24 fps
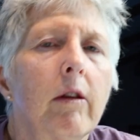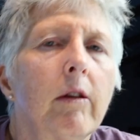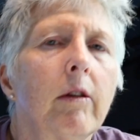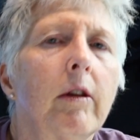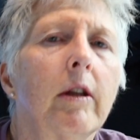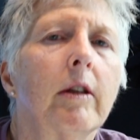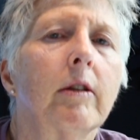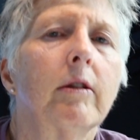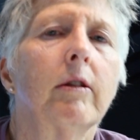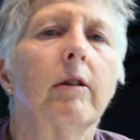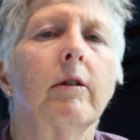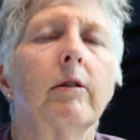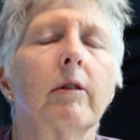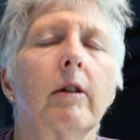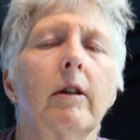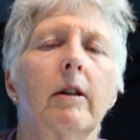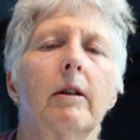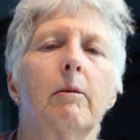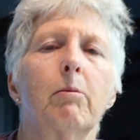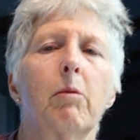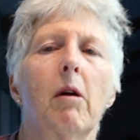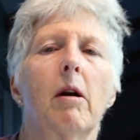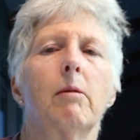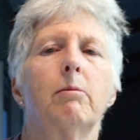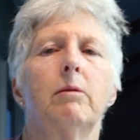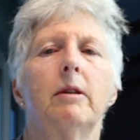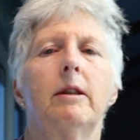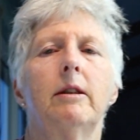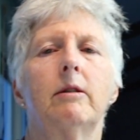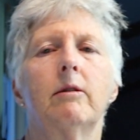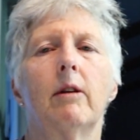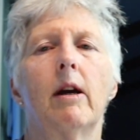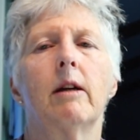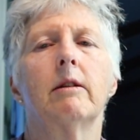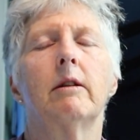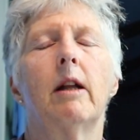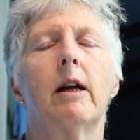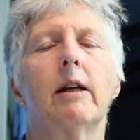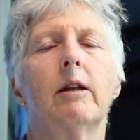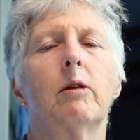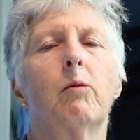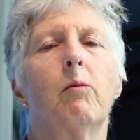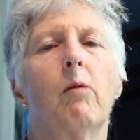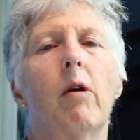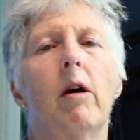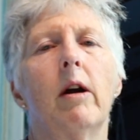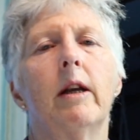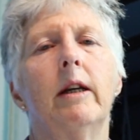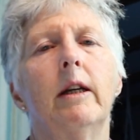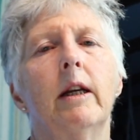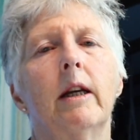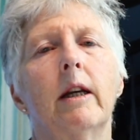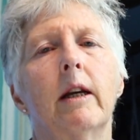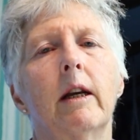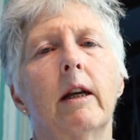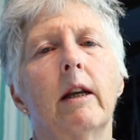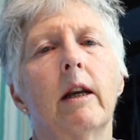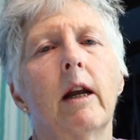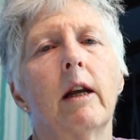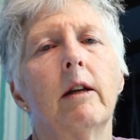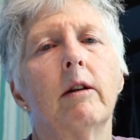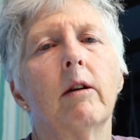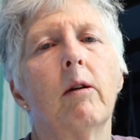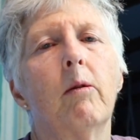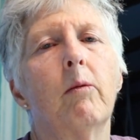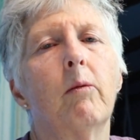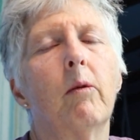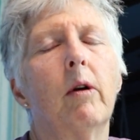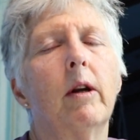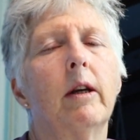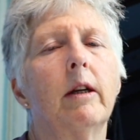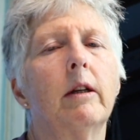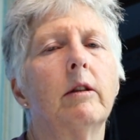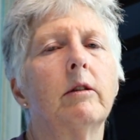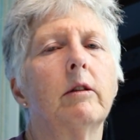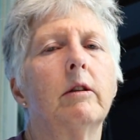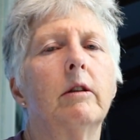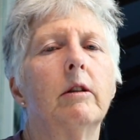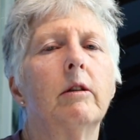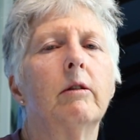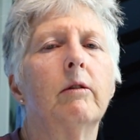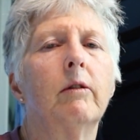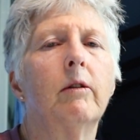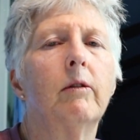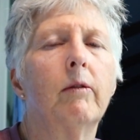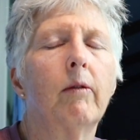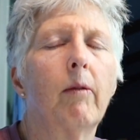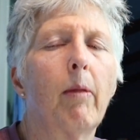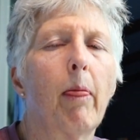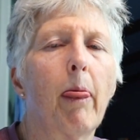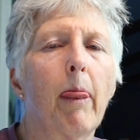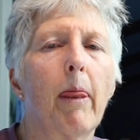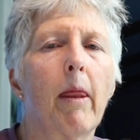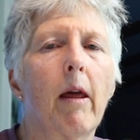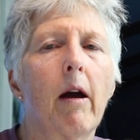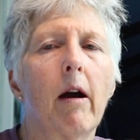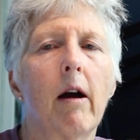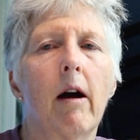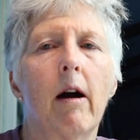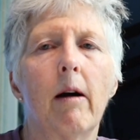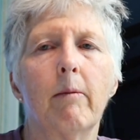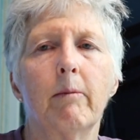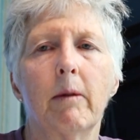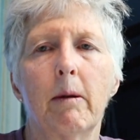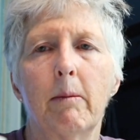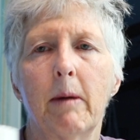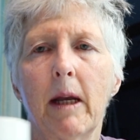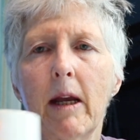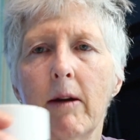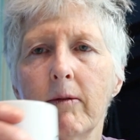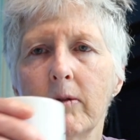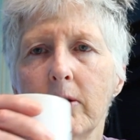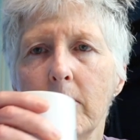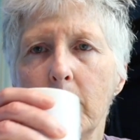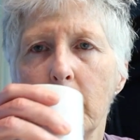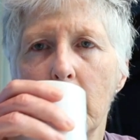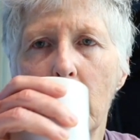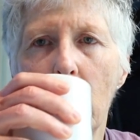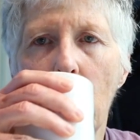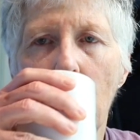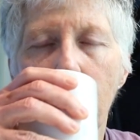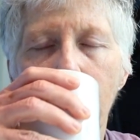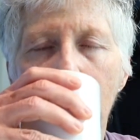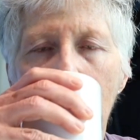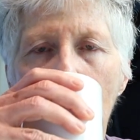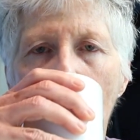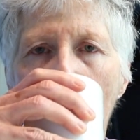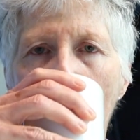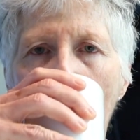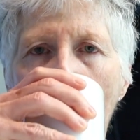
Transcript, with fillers: This is going to probably sound like whining, and I don't want it to. Um, let me have some coffee.